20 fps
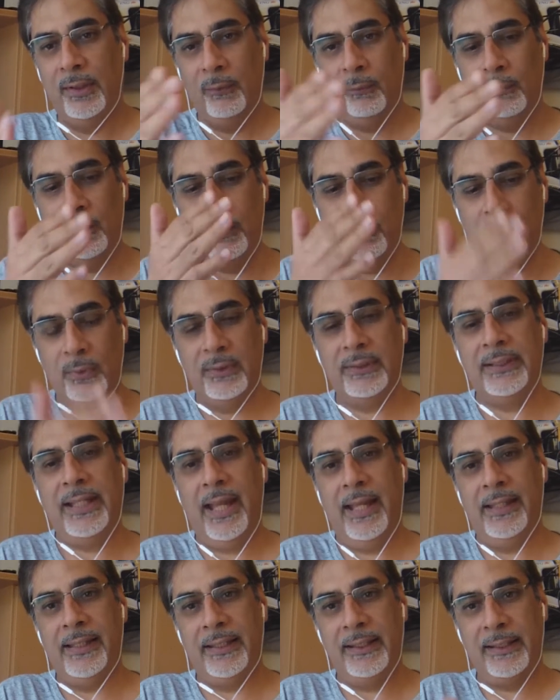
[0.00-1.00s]
We will get
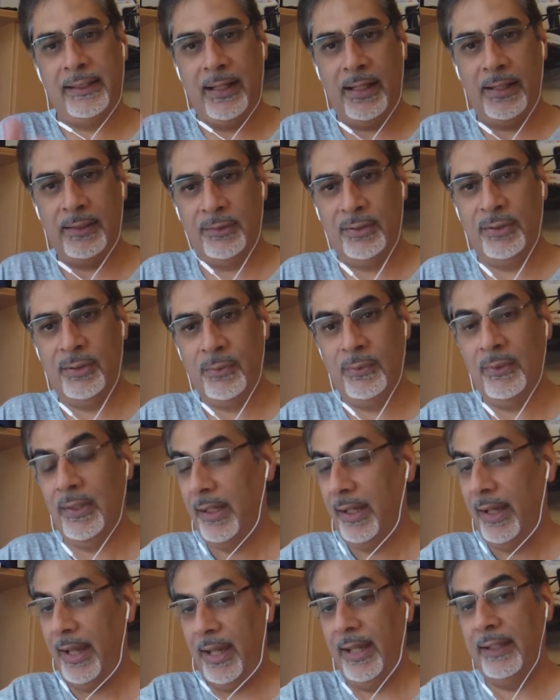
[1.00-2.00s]
another car to you.
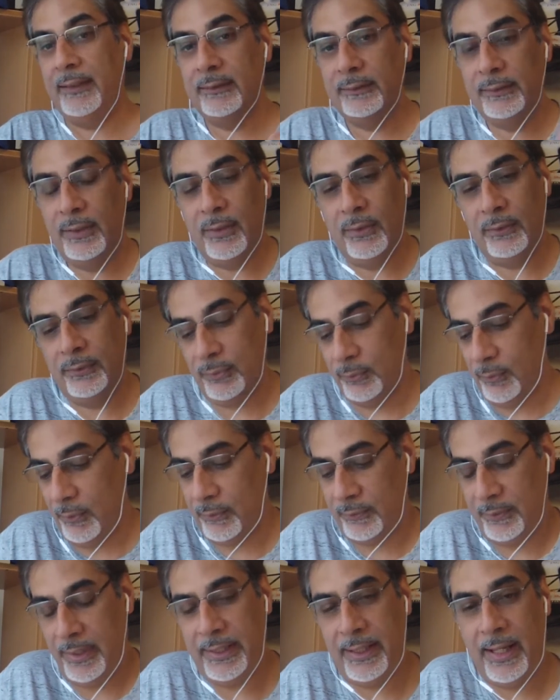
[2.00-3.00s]
And, you know, to all
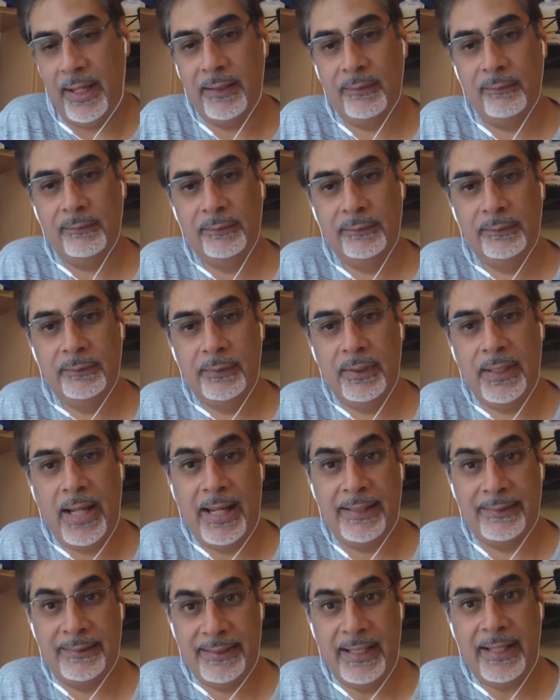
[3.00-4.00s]
credit, you
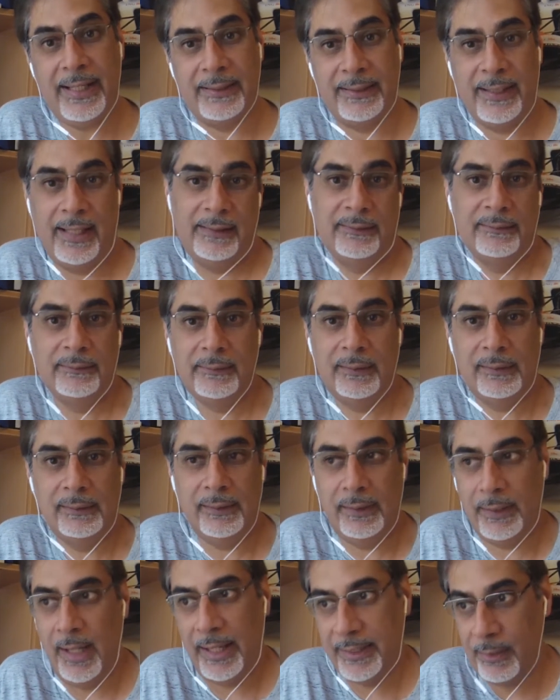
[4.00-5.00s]
guys did. And
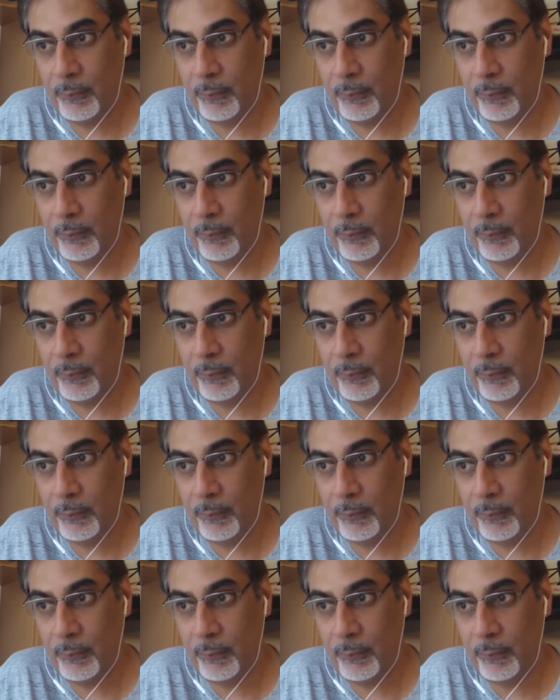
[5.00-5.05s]
it